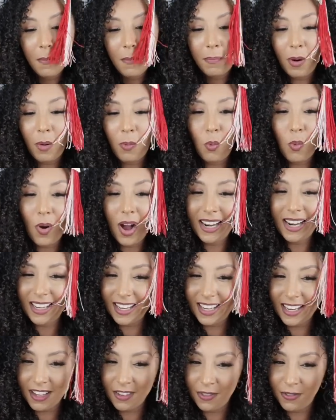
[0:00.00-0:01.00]
But what
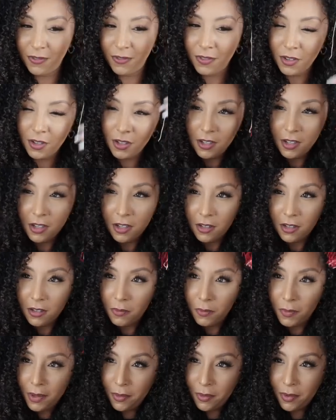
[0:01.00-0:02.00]
if
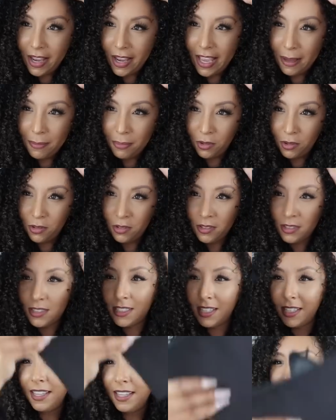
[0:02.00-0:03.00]
we were able
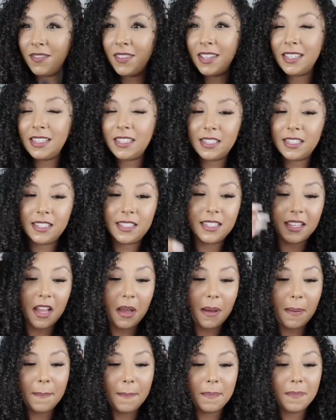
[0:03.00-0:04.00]
to give it
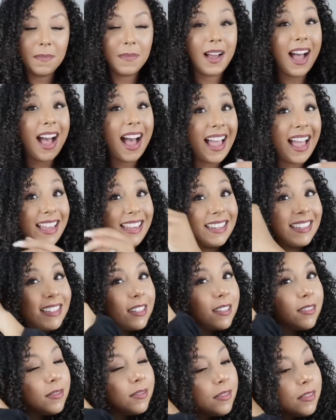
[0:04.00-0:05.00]
some
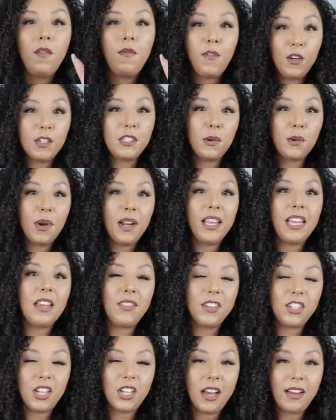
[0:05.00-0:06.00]
height? First, I want to
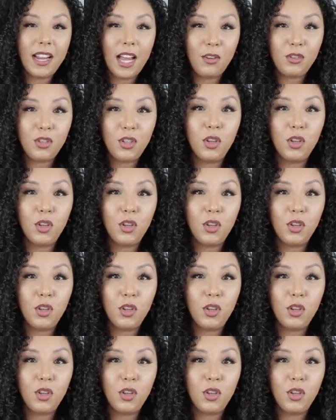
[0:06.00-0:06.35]
give a shout out